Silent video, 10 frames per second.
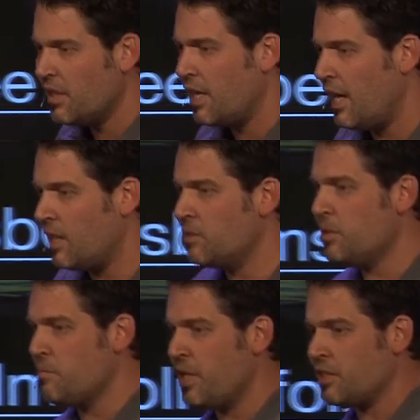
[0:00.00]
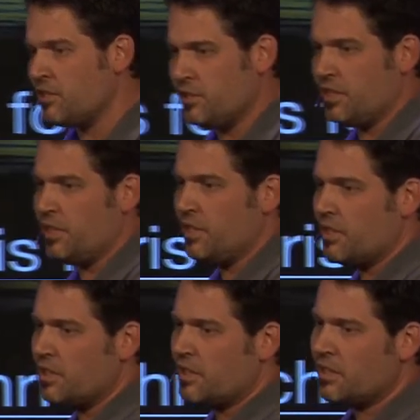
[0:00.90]
how do we make sure
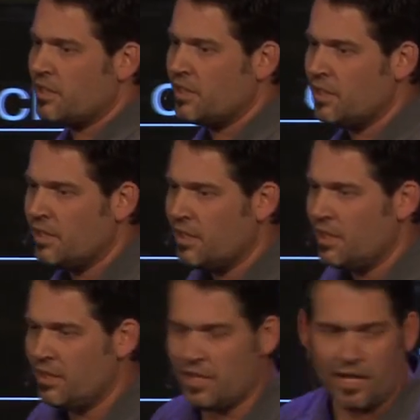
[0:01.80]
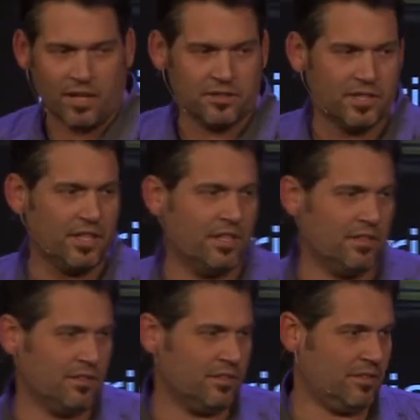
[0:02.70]
that our
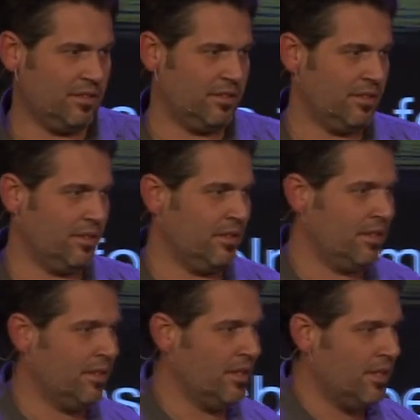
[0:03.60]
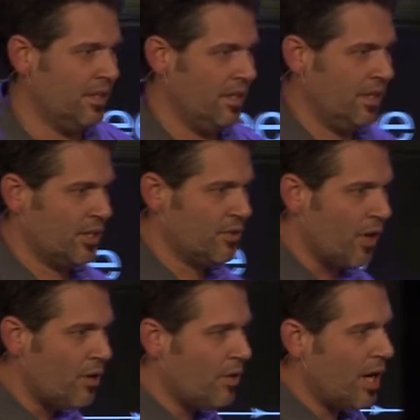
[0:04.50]
teens
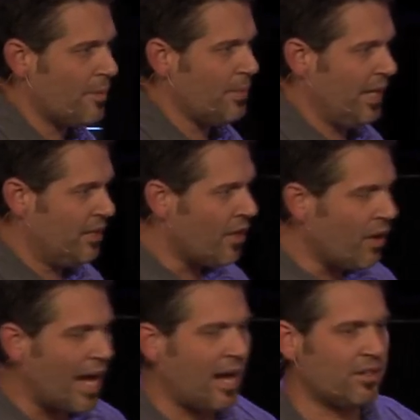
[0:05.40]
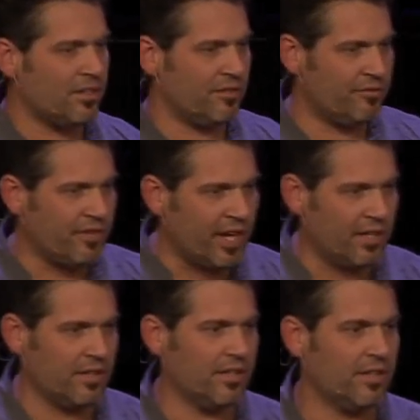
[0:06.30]
grow up and know how to
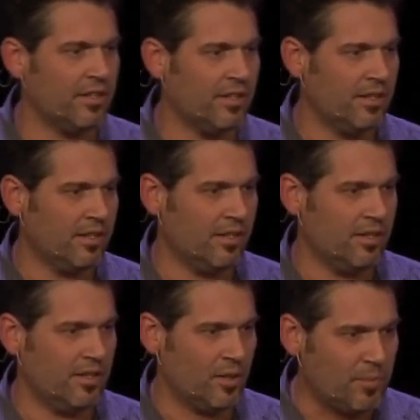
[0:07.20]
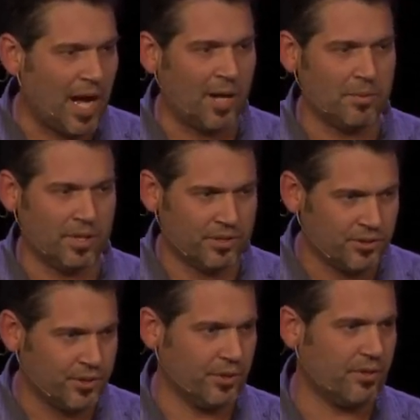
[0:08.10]
defend the Bible as
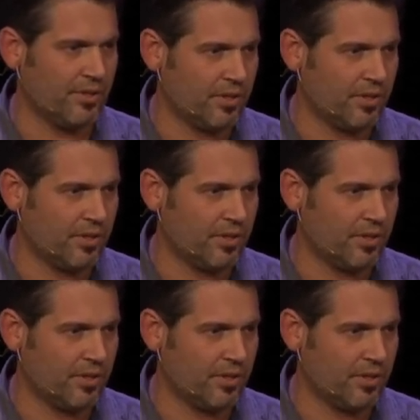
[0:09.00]
truth.